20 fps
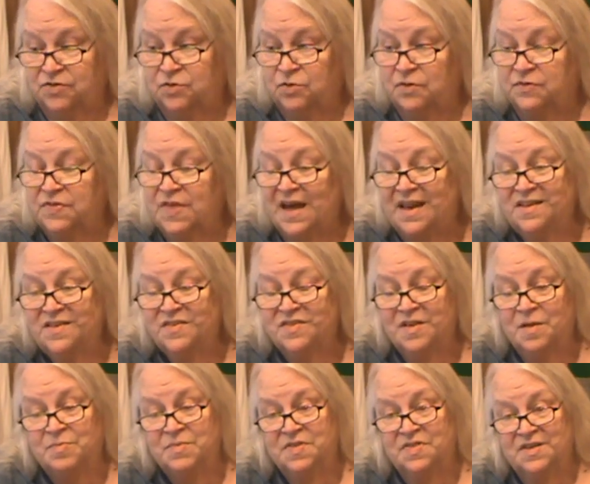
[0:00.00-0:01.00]
So if that is
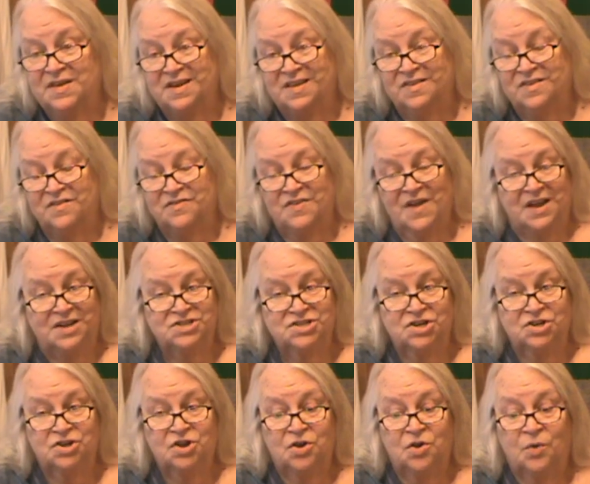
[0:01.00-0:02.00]
something that is
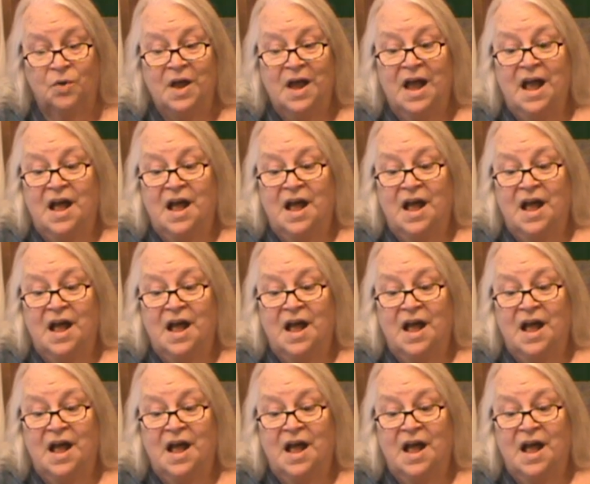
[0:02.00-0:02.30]
affecting you,